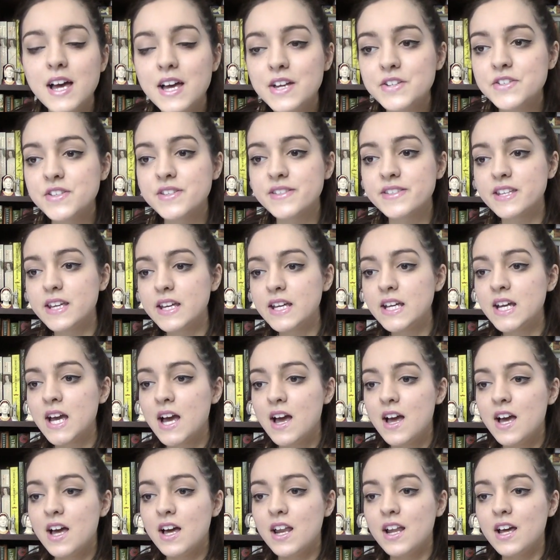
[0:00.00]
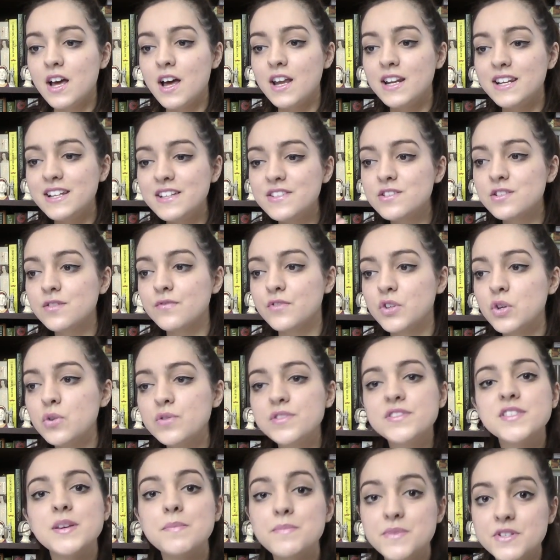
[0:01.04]
to see a list of your
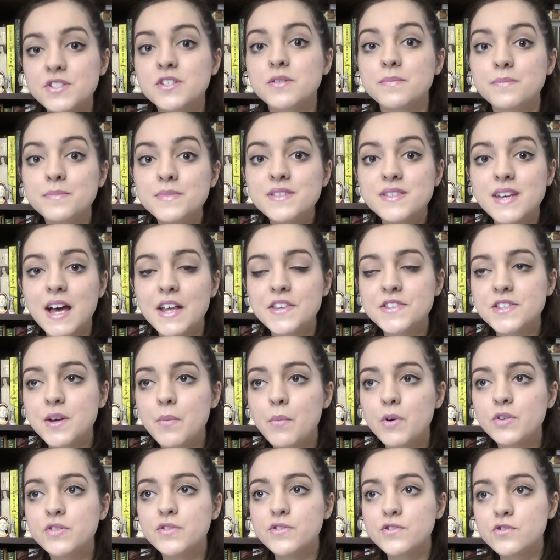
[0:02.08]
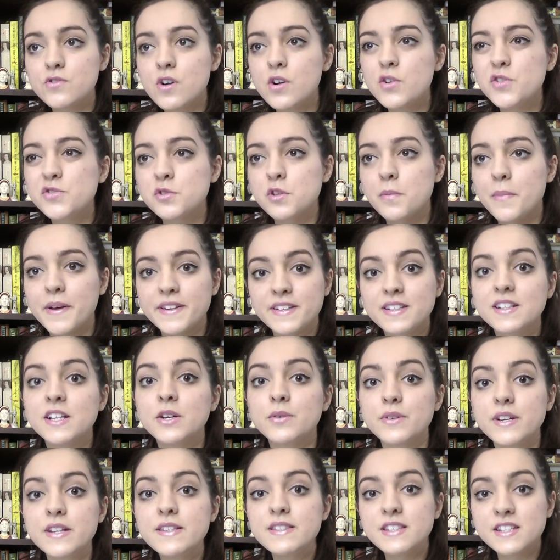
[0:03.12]
symptoms as someone who struggles with a mental
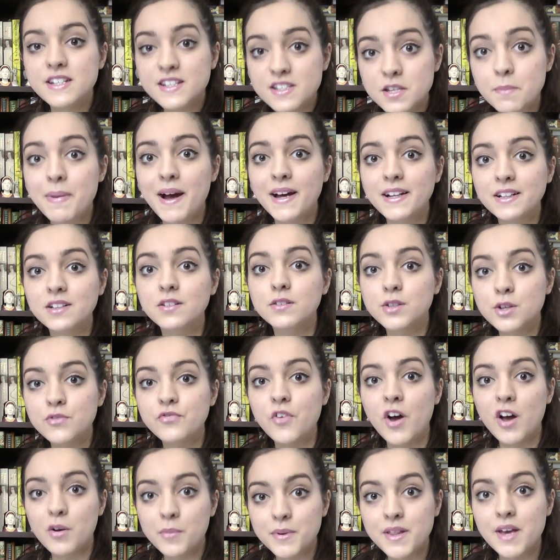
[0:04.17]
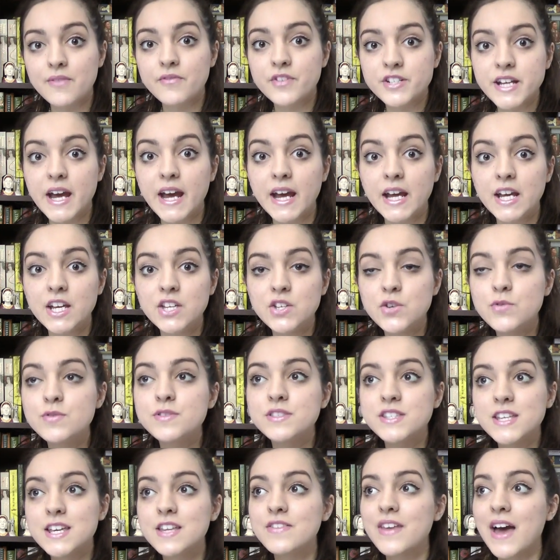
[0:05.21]
illness, and it is a battle you fight with every day? You
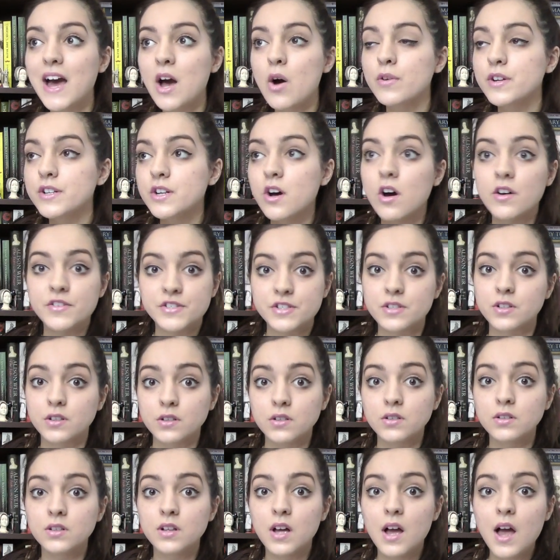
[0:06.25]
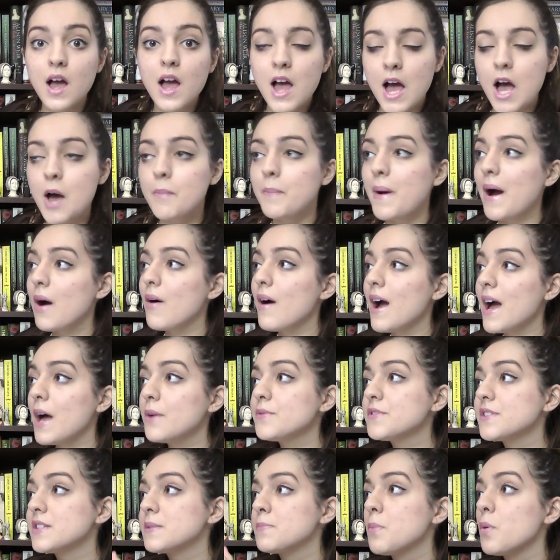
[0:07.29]
see that on an article about how
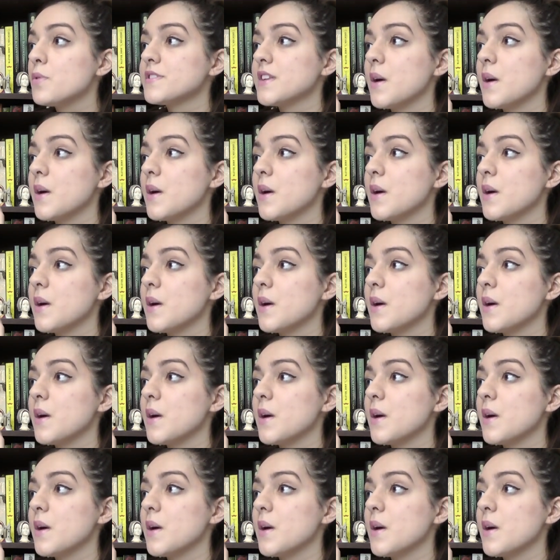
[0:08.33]
to spot